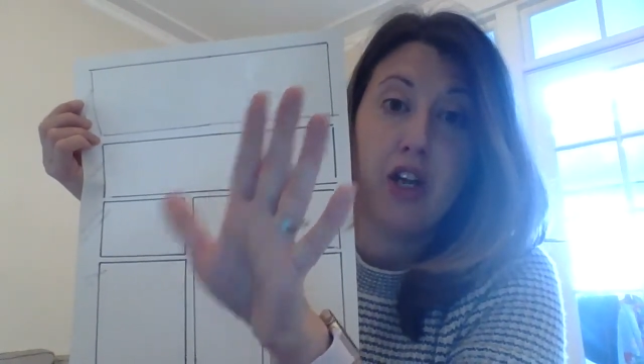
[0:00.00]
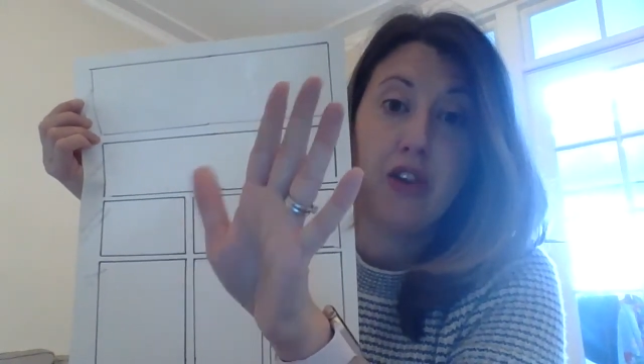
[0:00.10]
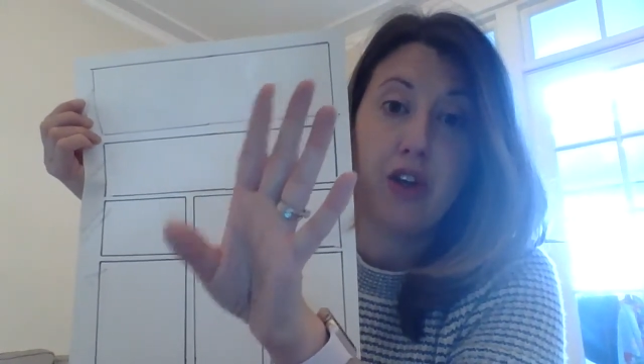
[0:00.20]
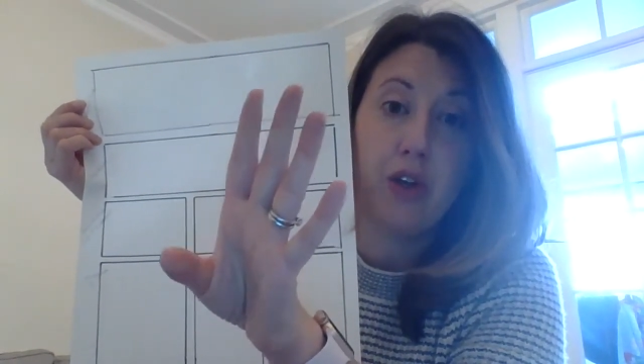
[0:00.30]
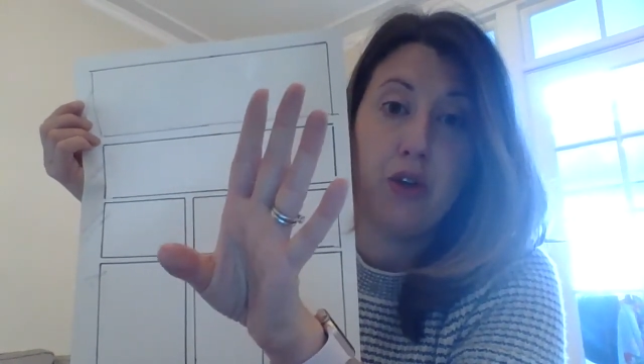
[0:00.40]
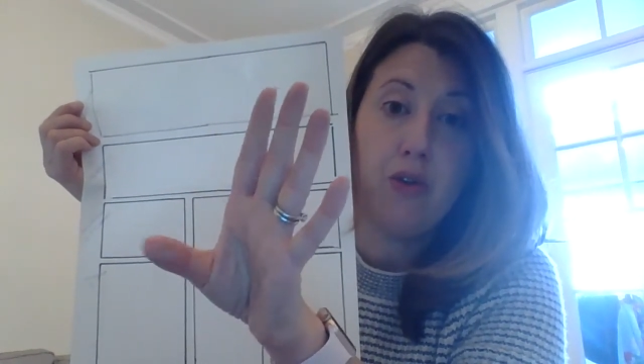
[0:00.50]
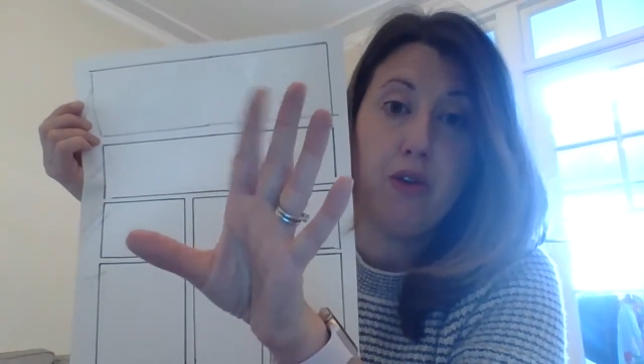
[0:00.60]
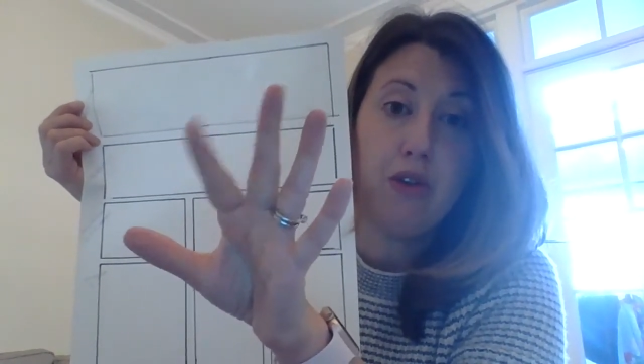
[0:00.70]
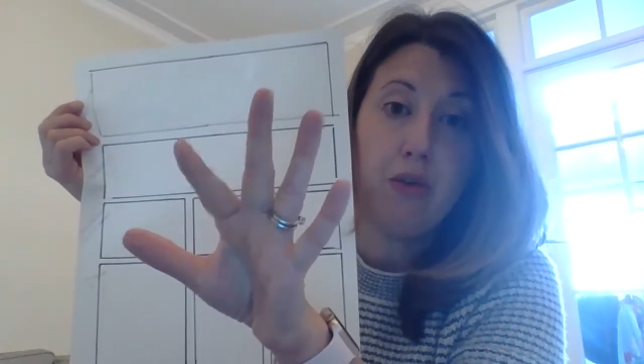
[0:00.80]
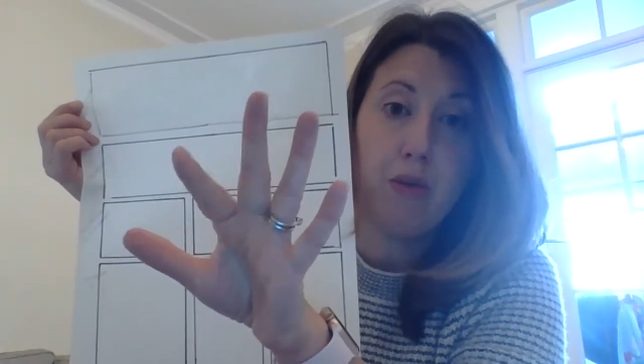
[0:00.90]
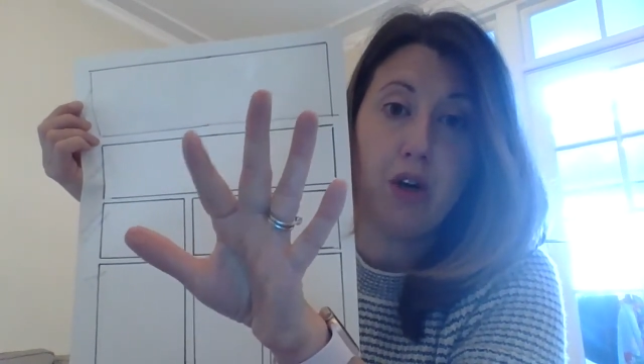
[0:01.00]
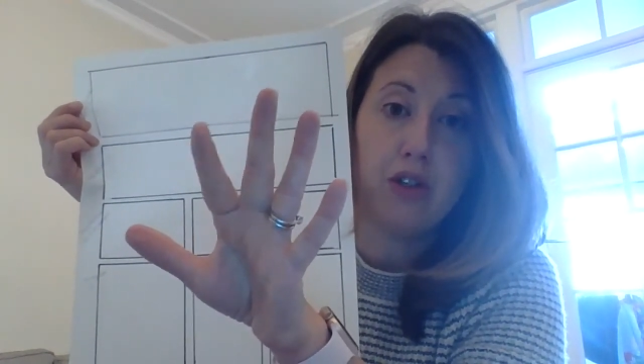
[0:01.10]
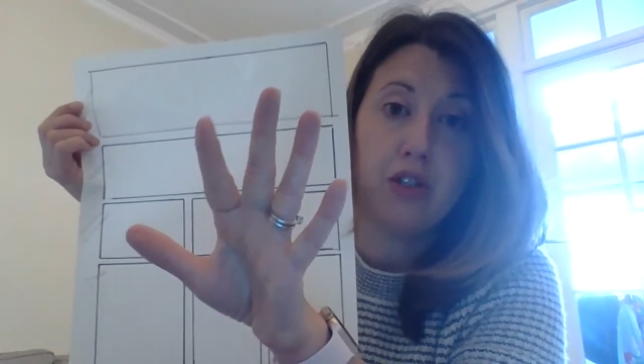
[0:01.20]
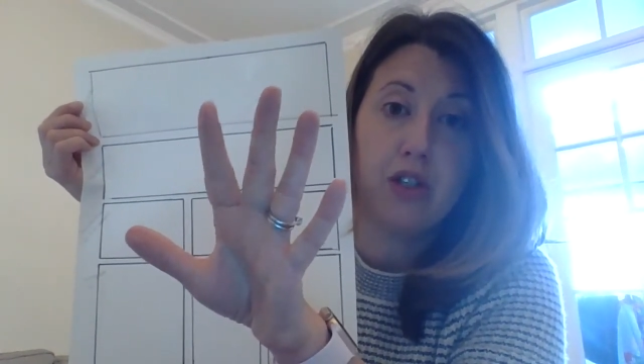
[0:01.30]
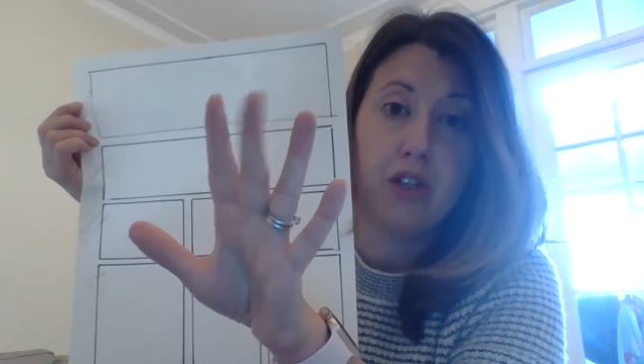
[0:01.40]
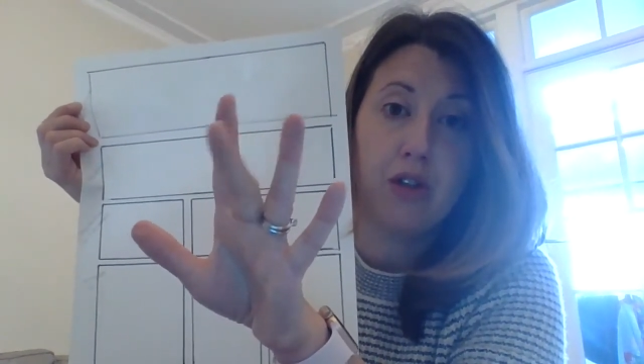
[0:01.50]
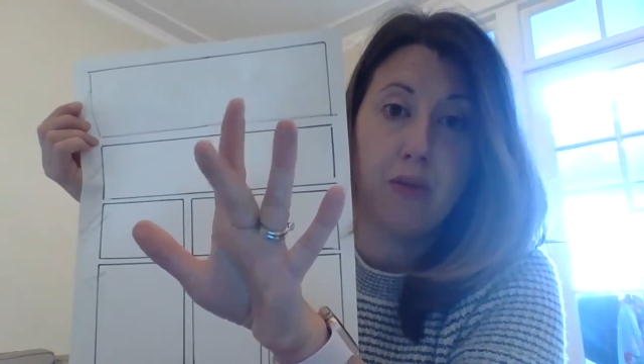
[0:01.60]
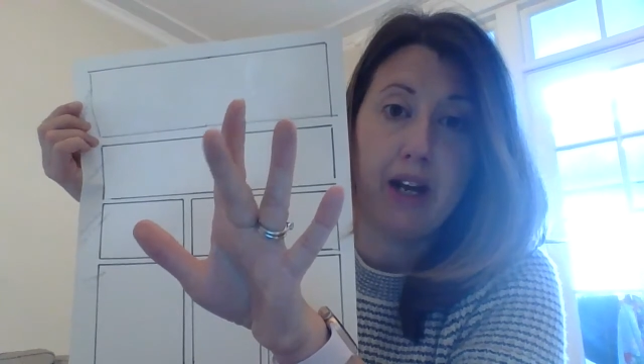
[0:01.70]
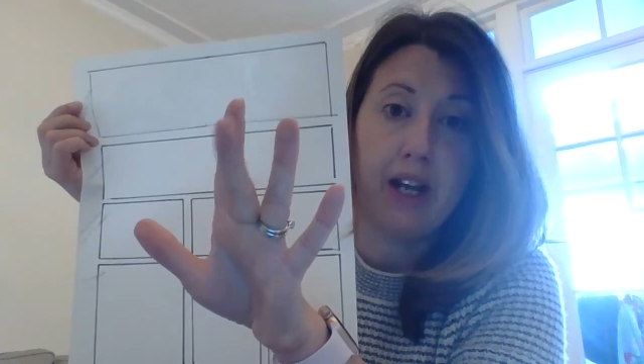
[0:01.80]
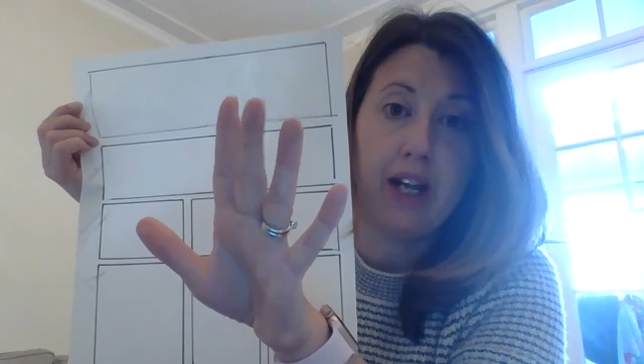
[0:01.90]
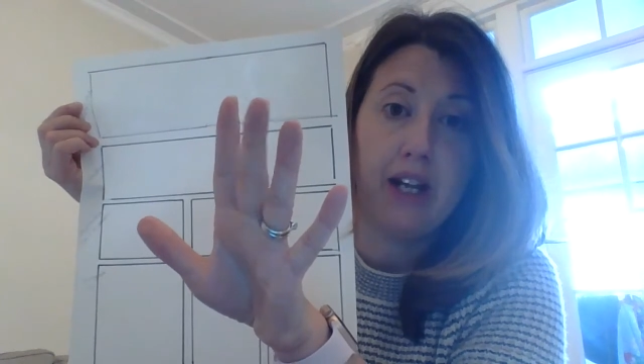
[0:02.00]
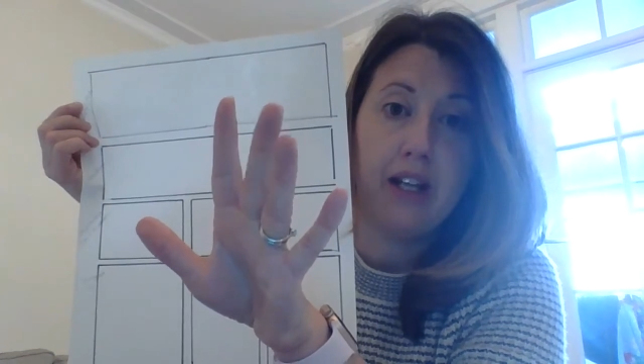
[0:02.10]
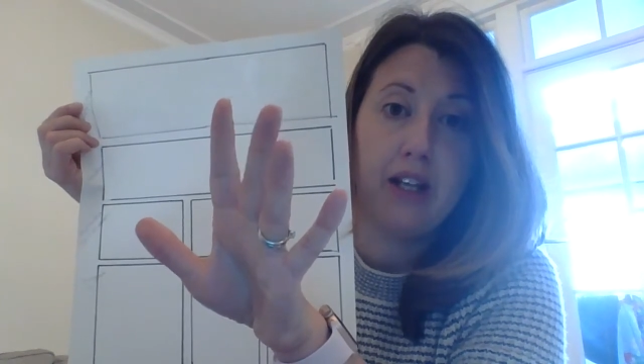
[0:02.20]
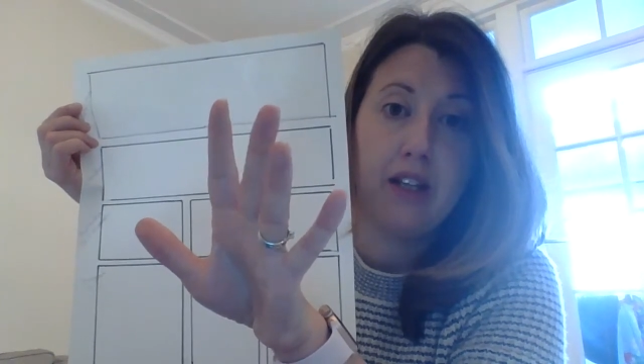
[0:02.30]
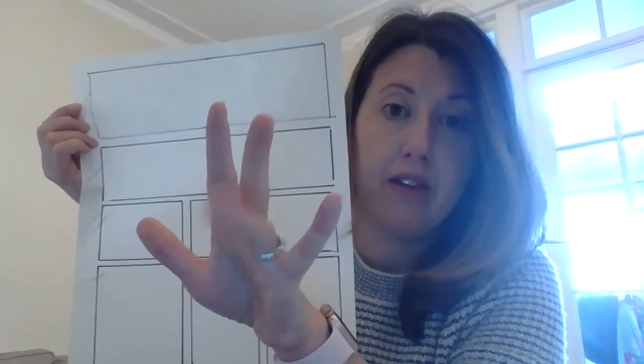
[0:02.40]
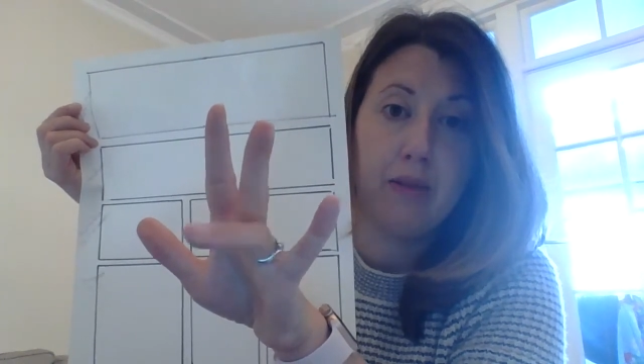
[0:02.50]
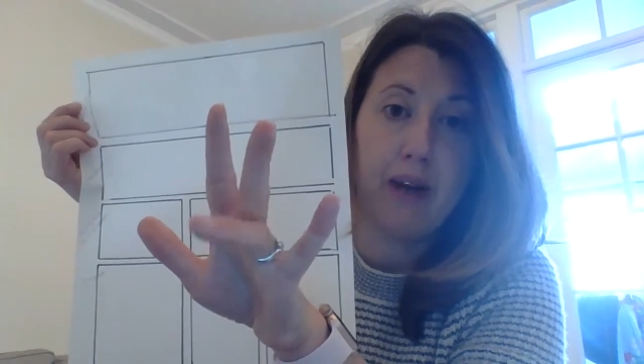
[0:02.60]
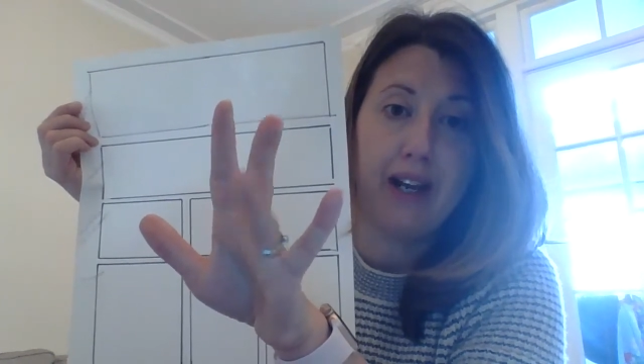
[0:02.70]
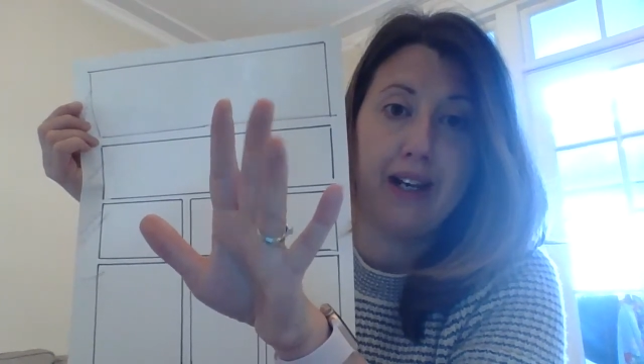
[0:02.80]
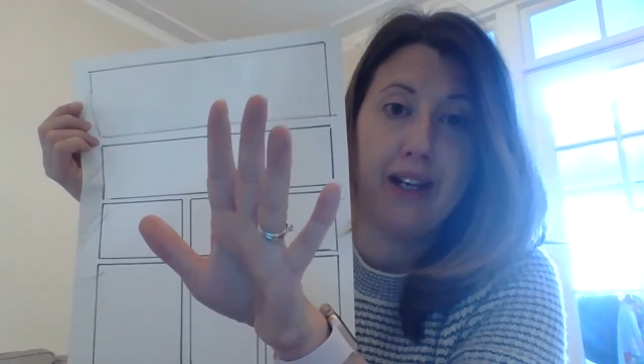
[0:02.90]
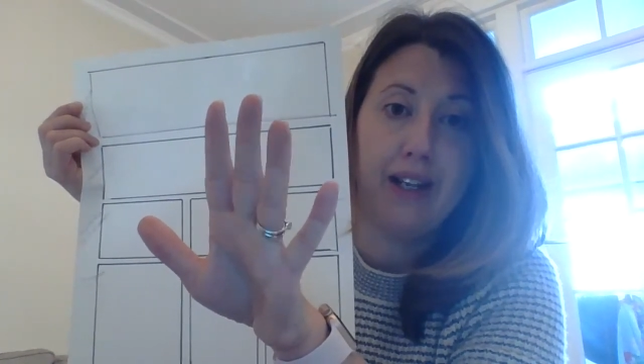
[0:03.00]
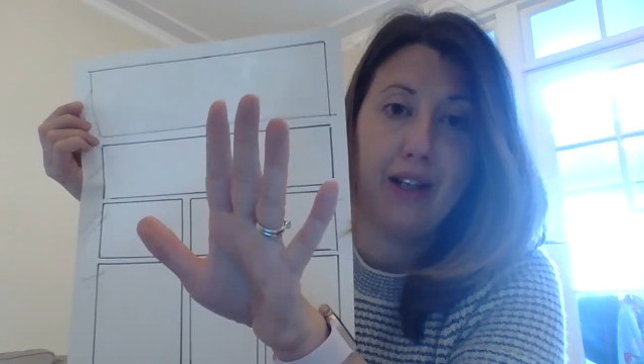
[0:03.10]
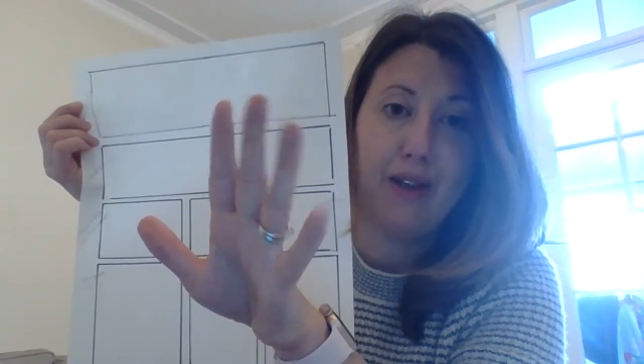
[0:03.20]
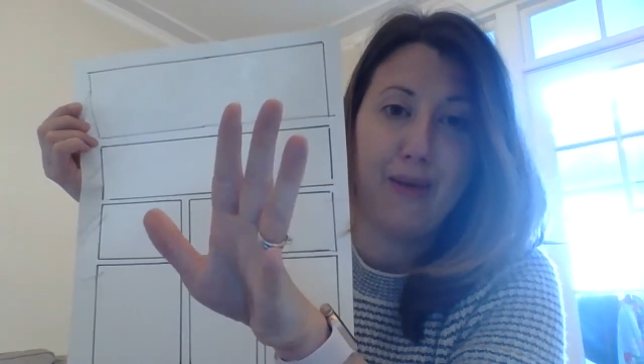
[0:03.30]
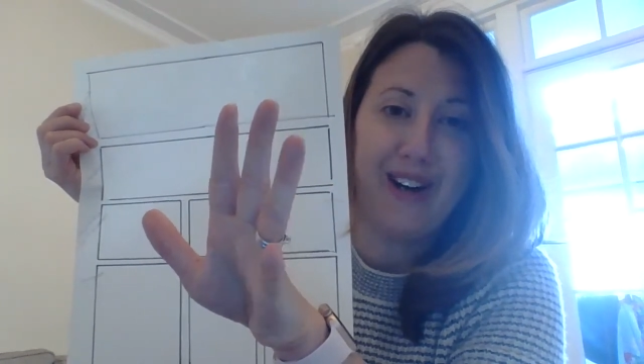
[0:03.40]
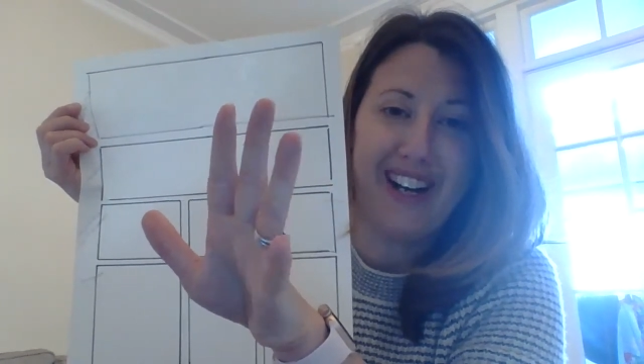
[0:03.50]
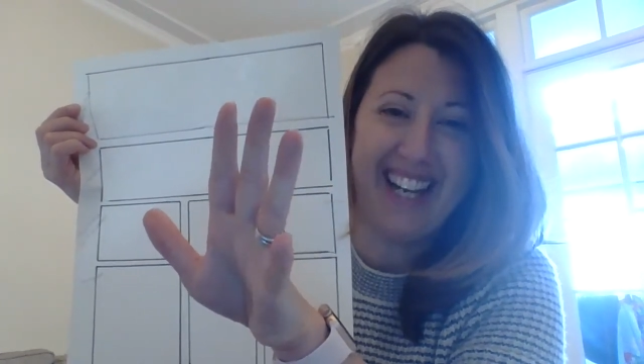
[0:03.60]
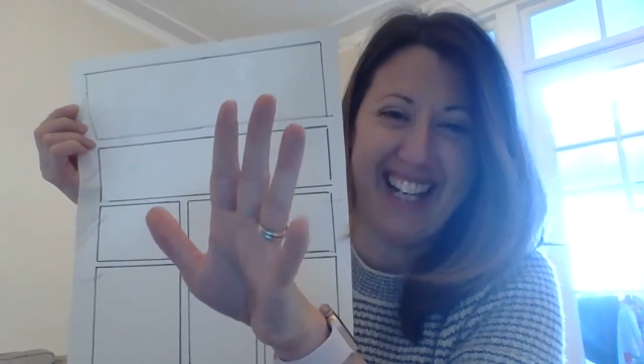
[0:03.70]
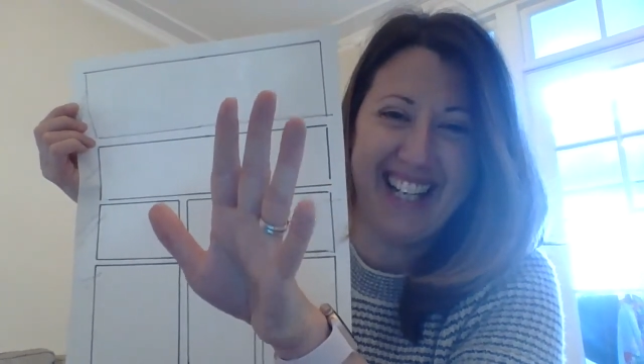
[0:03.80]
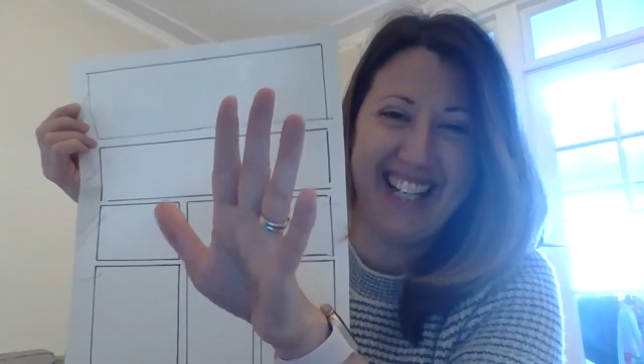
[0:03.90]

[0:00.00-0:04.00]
The who, the what, the where, the when, the why.